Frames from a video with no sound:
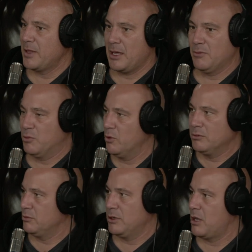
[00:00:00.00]
and we'll
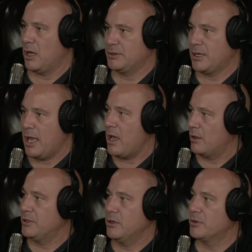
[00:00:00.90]
God's like, hey, I'll
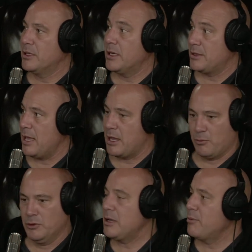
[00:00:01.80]
deal with it at the end.
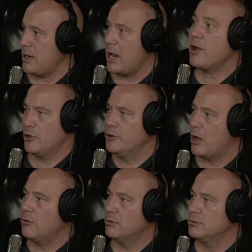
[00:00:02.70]
We'll separate out. You'll
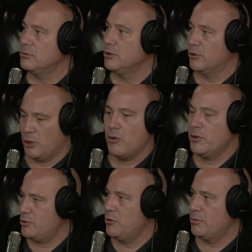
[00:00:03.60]
know. Yeah. You'll know who
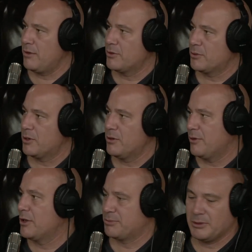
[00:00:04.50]
the true believers were and the
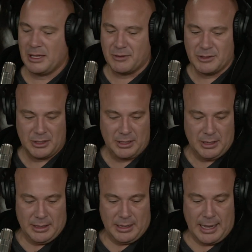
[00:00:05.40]
false believers.
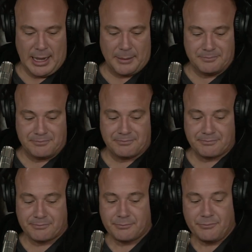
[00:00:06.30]
Um,
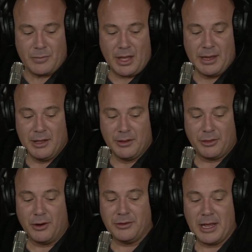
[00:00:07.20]
the
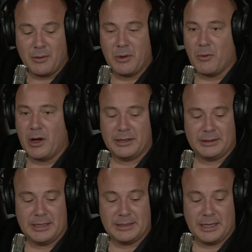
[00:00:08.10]
third thing we want
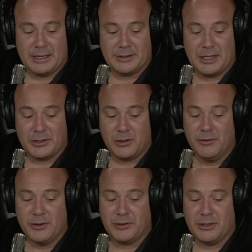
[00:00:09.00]
is, is this
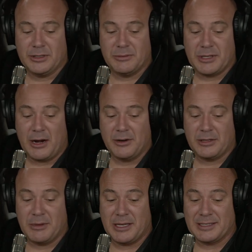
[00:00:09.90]
universalism is a
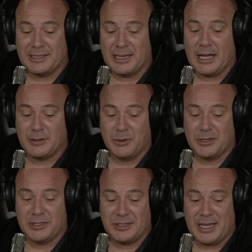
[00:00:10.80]
heresy because God's
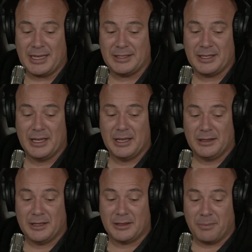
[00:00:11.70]
word says
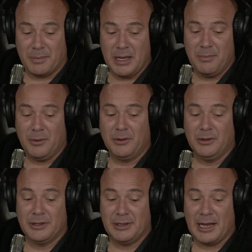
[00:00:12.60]
that the people
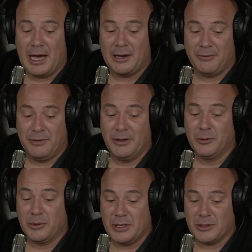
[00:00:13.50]
not filled
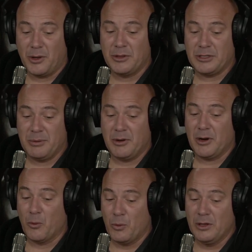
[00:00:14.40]
with his Holy
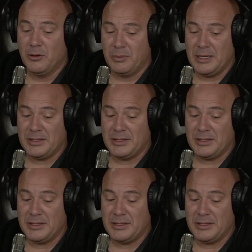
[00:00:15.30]
Spirit will be